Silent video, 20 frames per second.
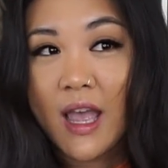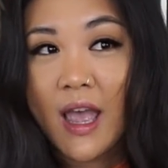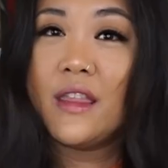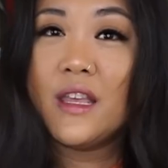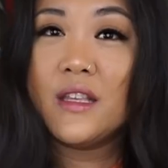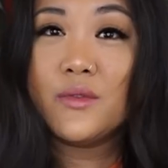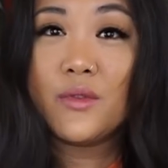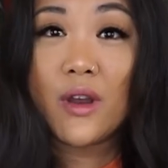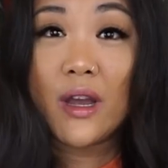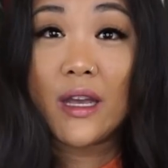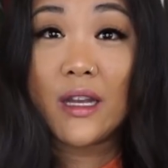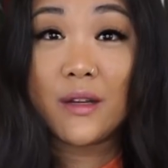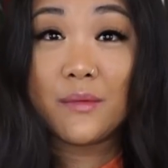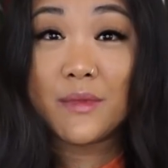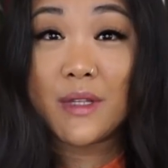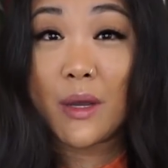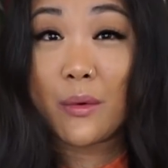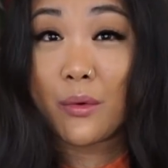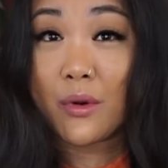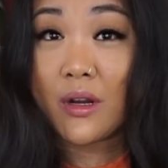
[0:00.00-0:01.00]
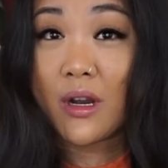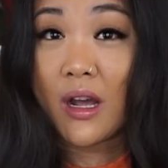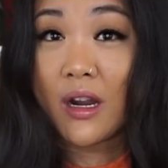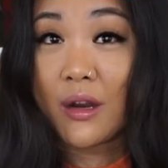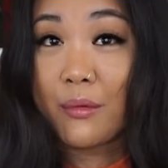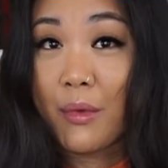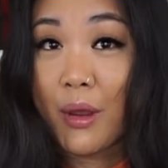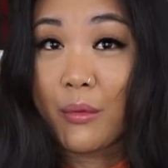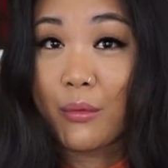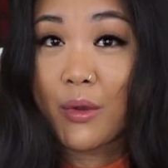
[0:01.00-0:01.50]
These were items that were not
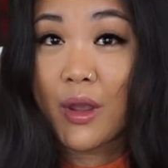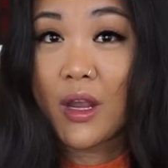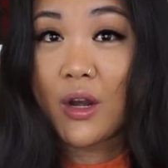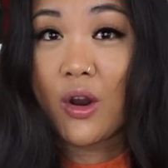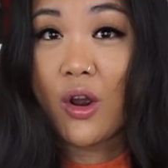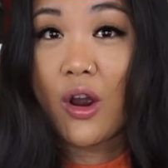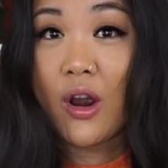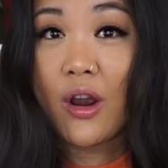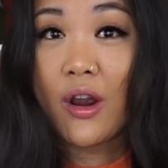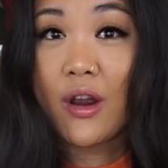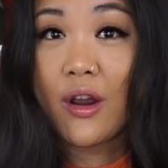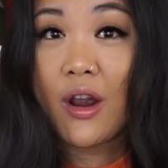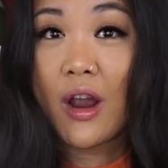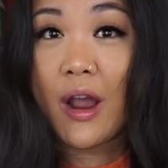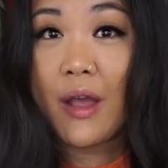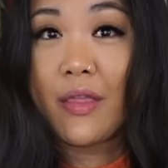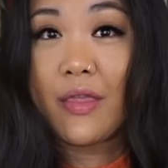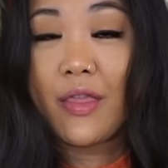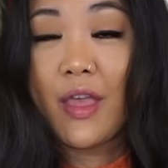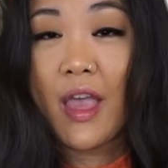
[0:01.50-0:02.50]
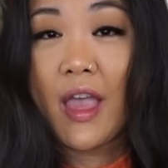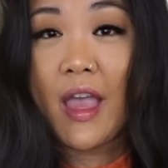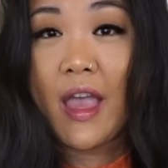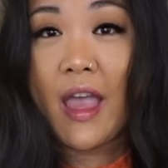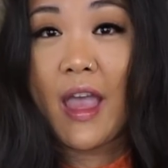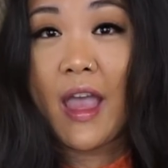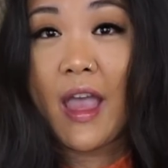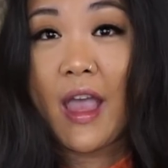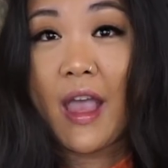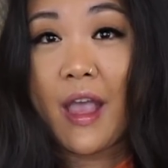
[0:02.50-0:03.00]
on my radar.
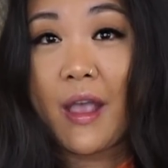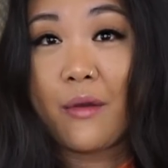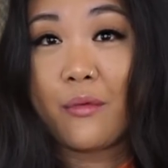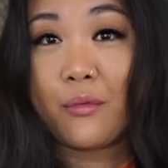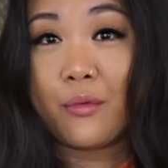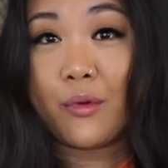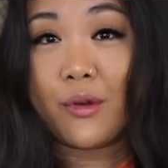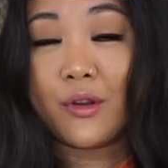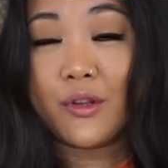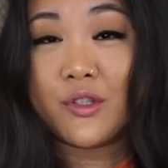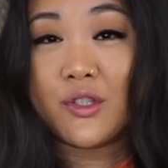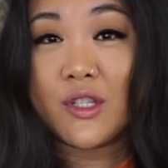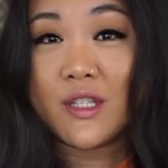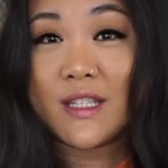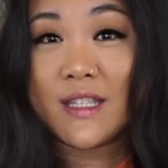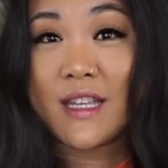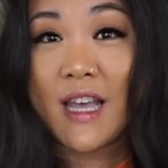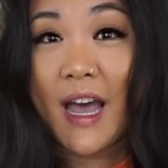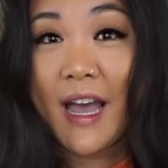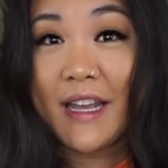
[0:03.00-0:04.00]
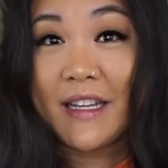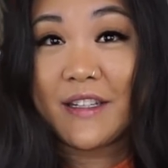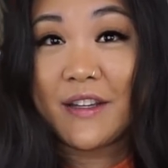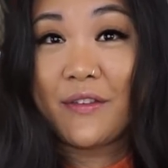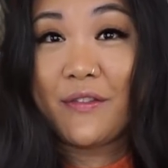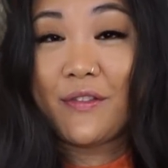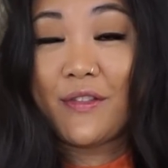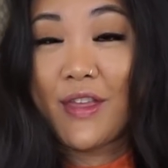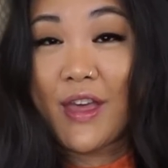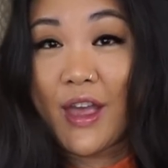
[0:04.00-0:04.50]
They were just kind
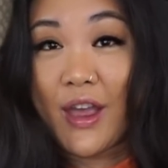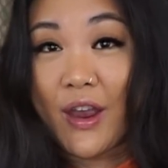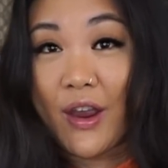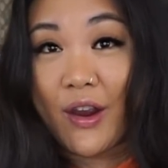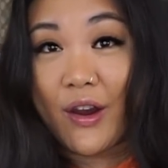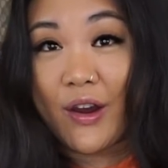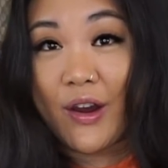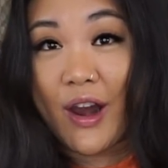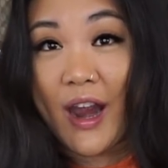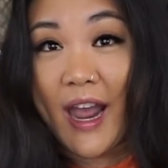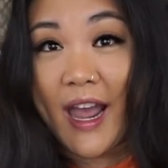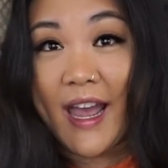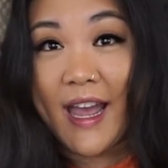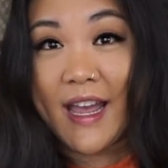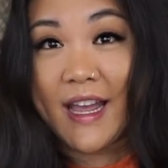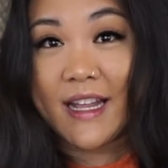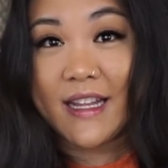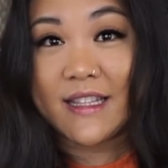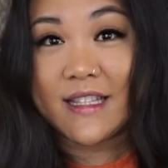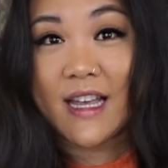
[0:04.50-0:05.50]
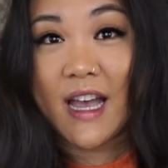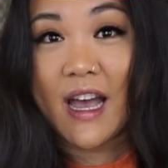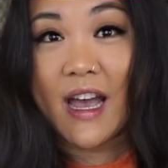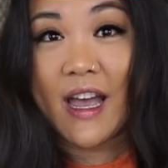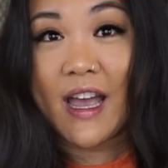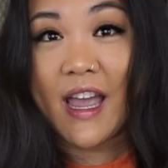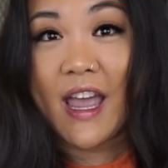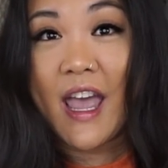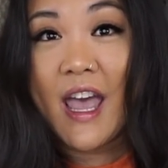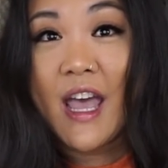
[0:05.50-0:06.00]
of there, and
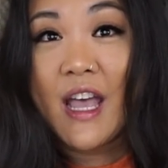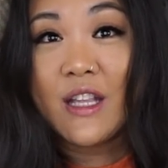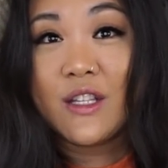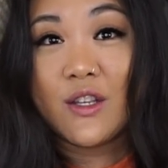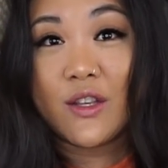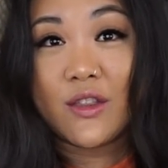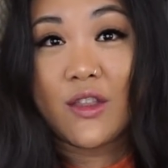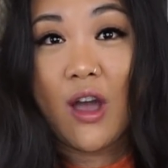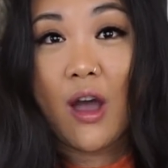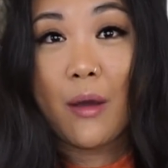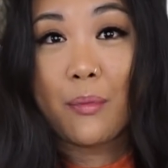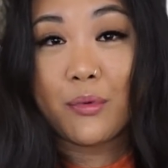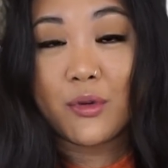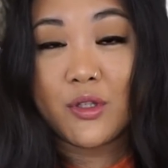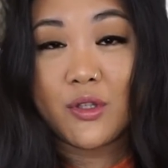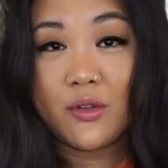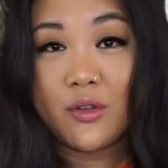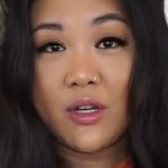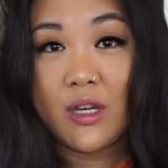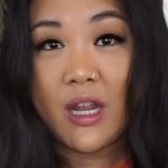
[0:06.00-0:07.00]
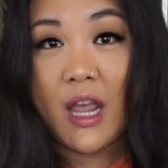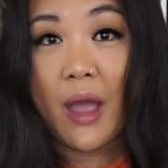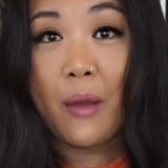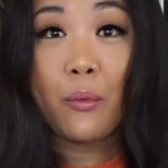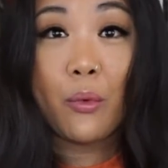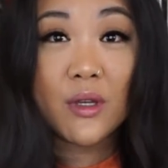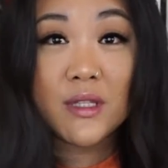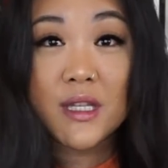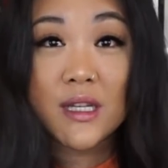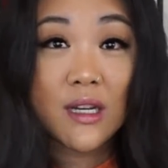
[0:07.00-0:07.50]
I took the opportunity. I
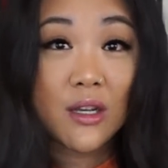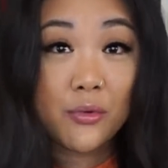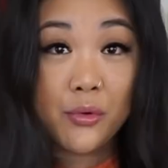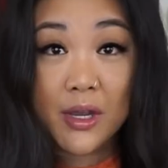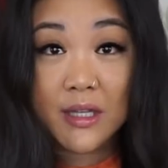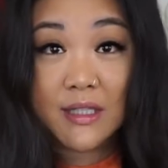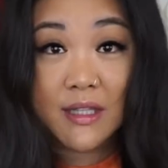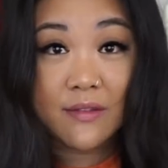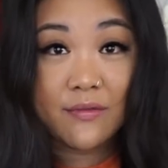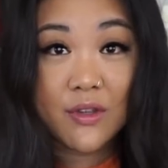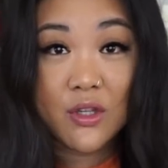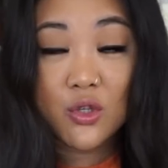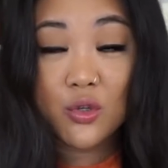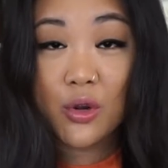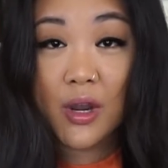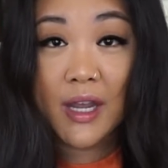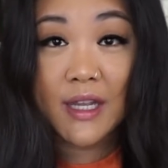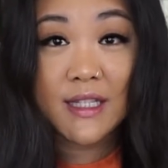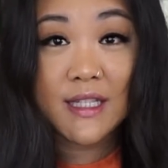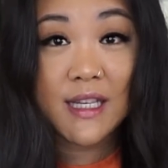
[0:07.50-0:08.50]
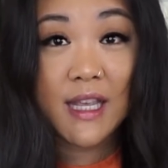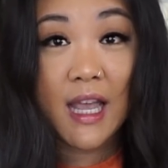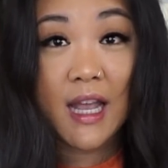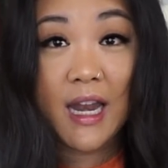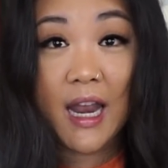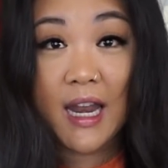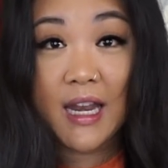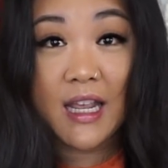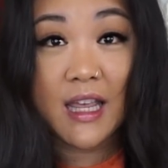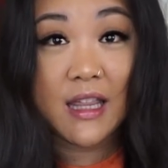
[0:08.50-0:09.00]
wasn't aggressive in trying to get
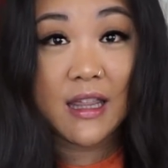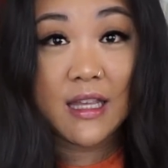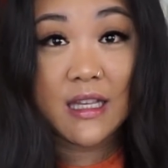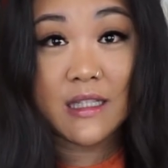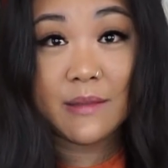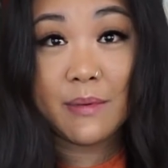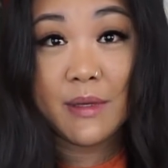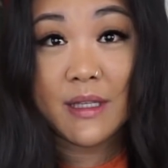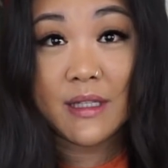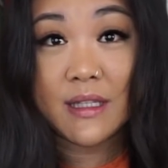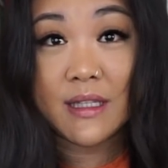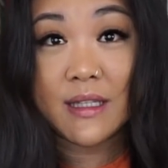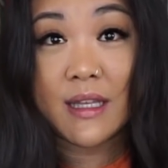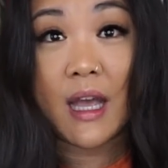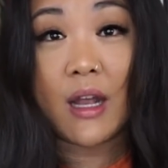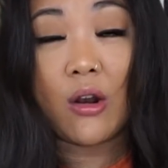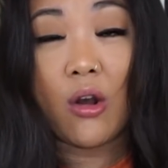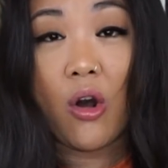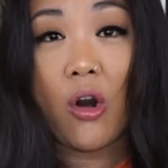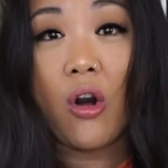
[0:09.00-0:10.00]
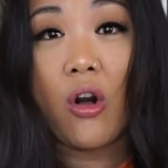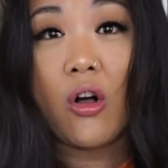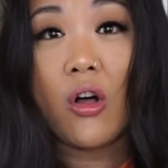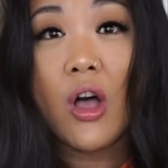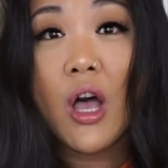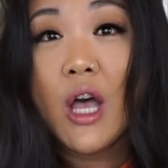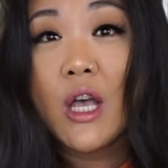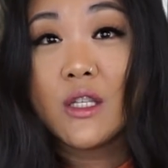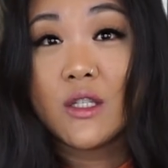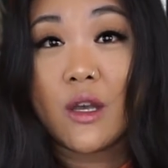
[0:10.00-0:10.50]
any of these pieces at
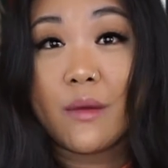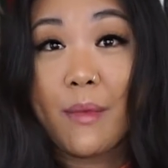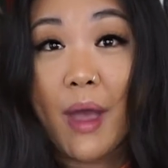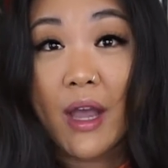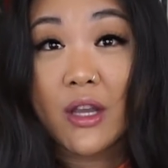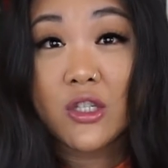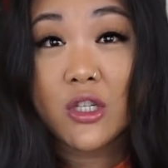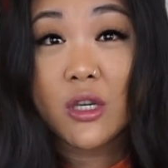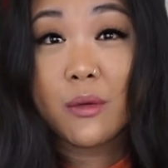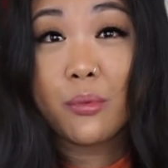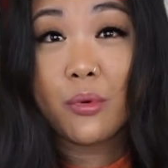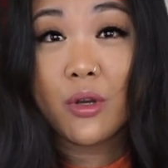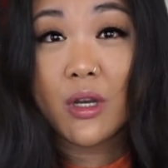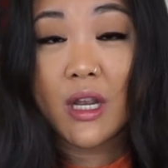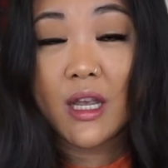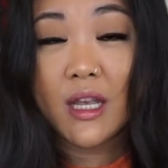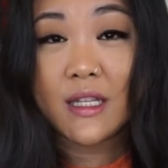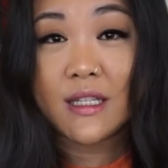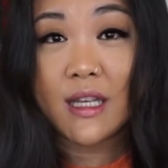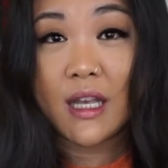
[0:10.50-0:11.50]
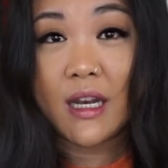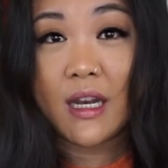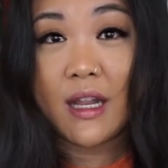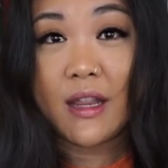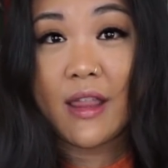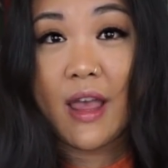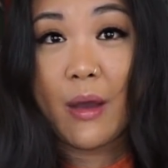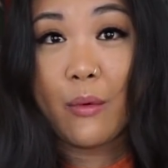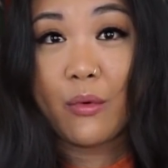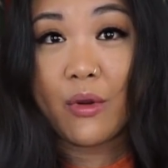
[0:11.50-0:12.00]
all, so I'm actually pretty
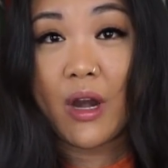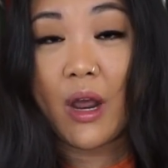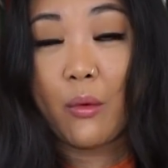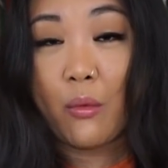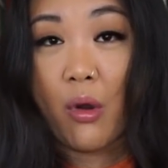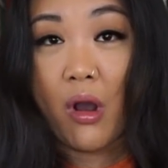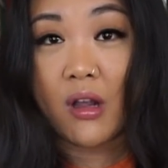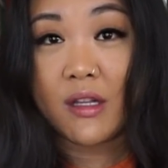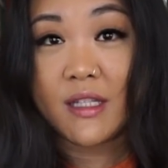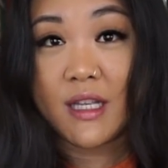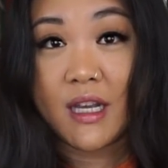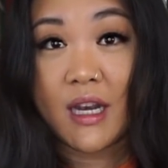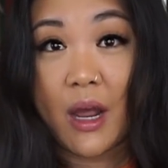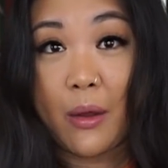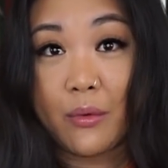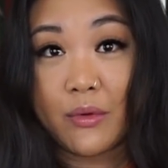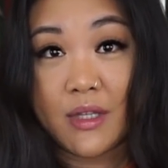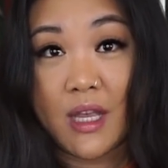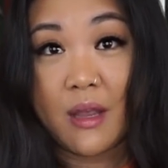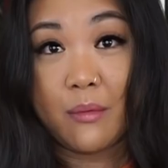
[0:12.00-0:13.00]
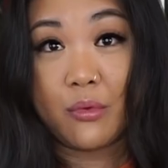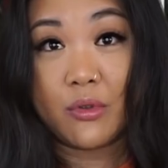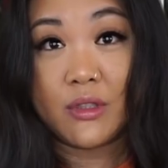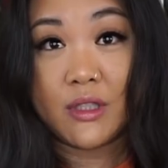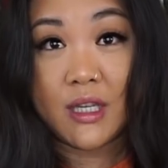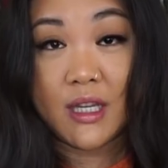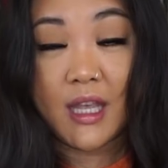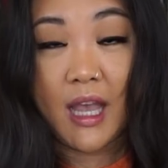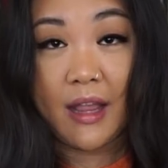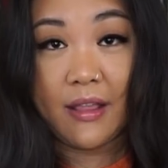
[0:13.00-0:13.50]
excited that when I walked in I was able
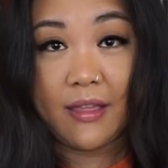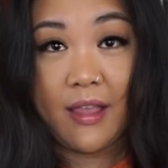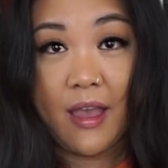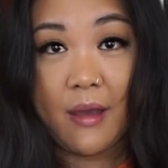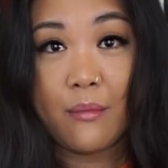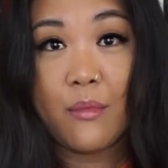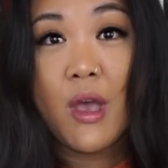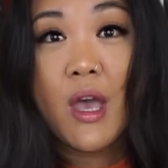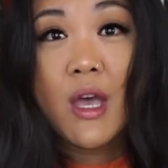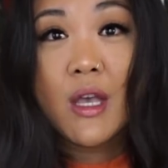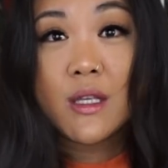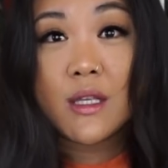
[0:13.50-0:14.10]
to get them.